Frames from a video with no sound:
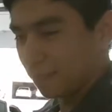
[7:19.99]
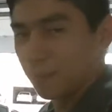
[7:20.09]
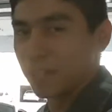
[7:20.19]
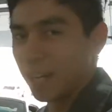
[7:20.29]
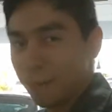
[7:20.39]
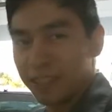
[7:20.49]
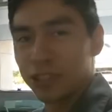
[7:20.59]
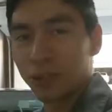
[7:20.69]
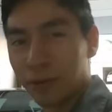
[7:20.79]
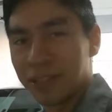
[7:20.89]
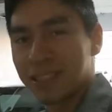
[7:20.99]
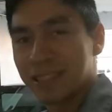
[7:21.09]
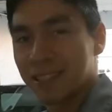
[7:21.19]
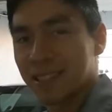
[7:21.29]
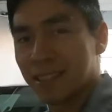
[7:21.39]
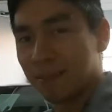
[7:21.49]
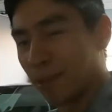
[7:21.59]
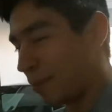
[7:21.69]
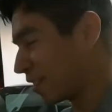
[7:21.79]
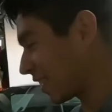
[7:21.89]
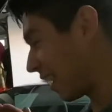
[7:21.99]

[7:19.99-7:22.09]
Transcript: but not by choice, but because